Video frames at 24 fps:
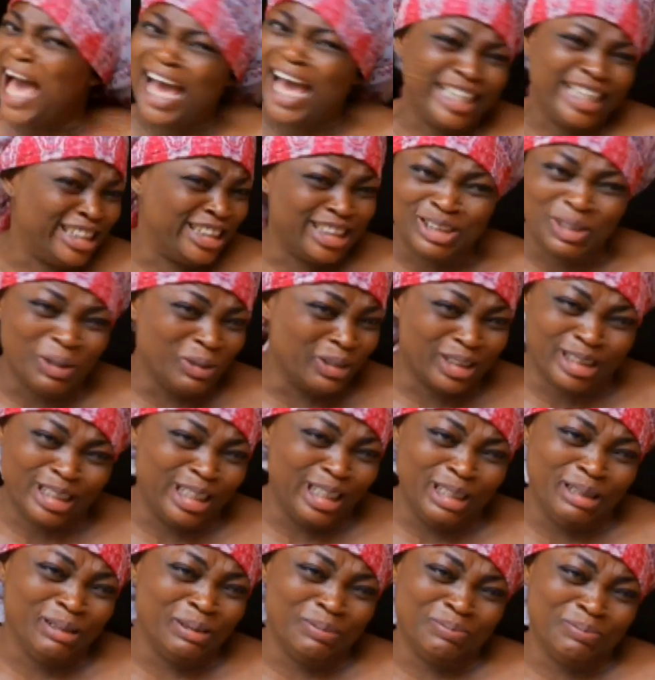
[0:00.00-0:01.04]
I did not
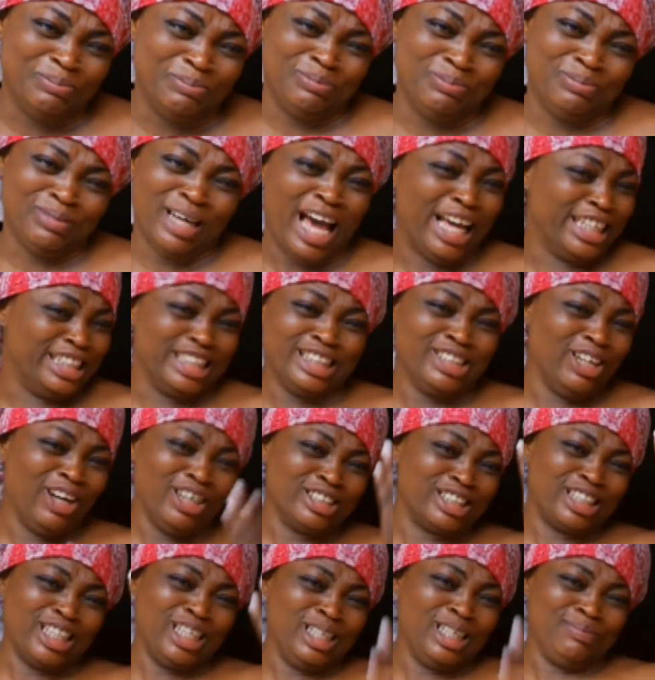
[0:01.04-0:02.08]

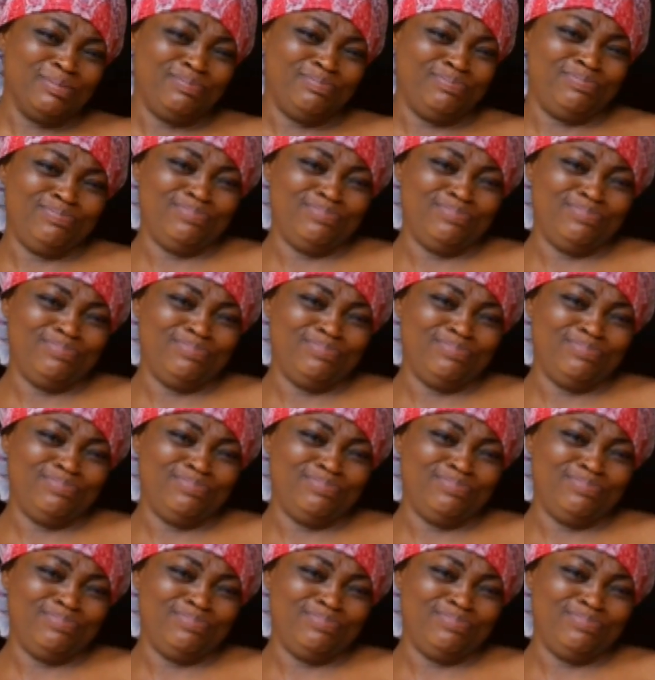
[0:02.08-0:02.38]
sleep.